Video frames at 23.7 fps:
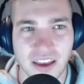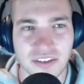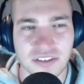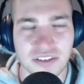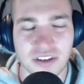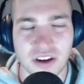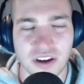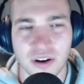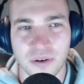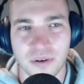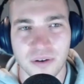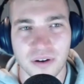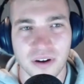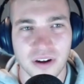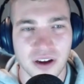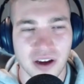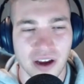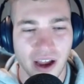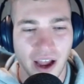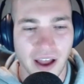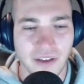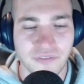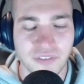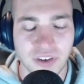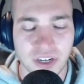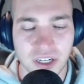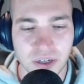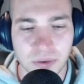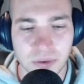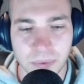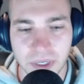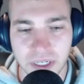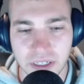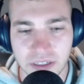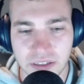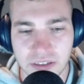So I figured
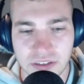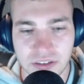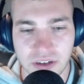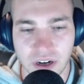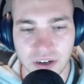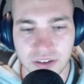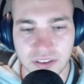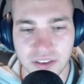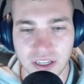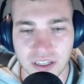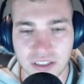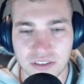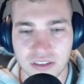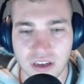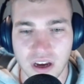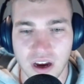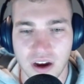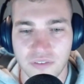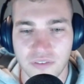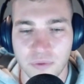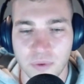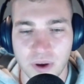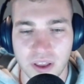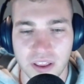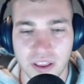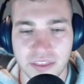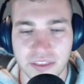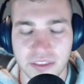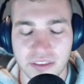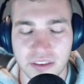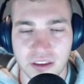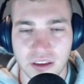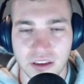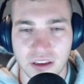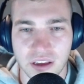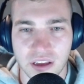we'd start things off with
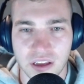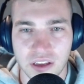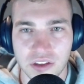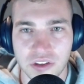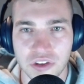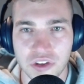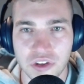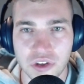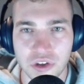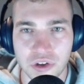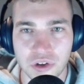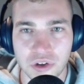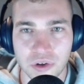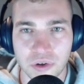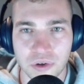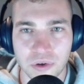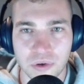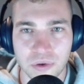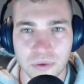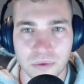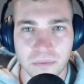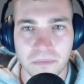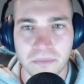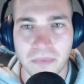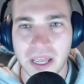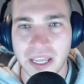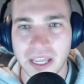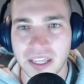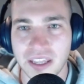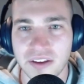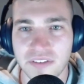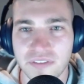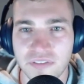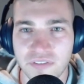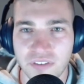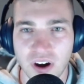you
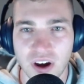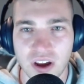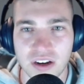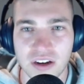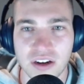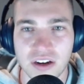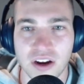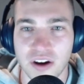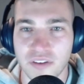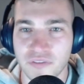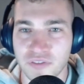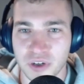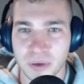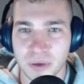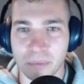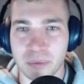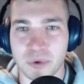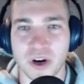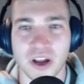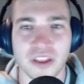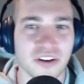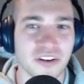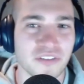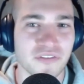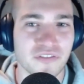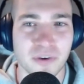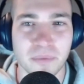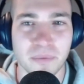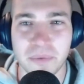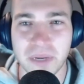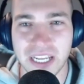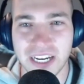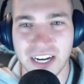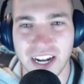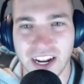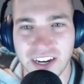making fun of your brother for
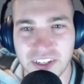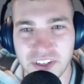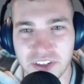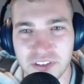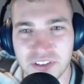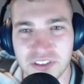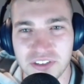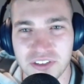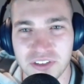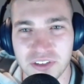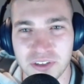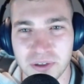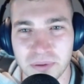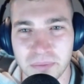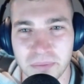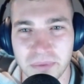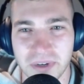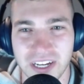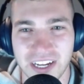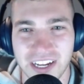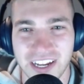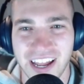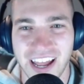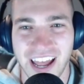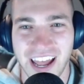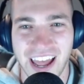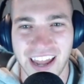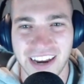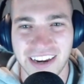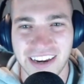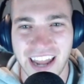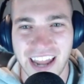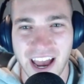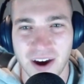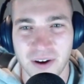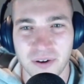being on YouTube. And
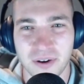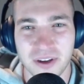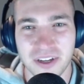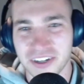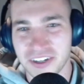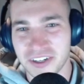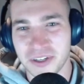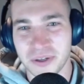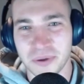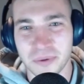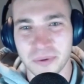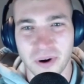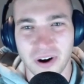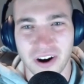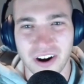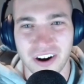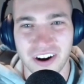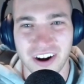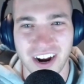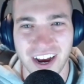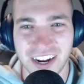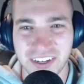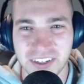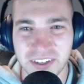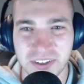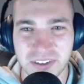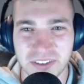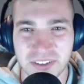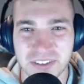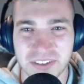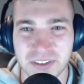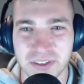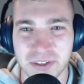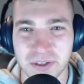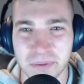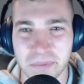now here you are on
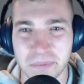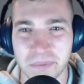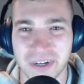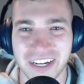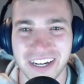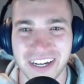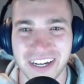YouTube.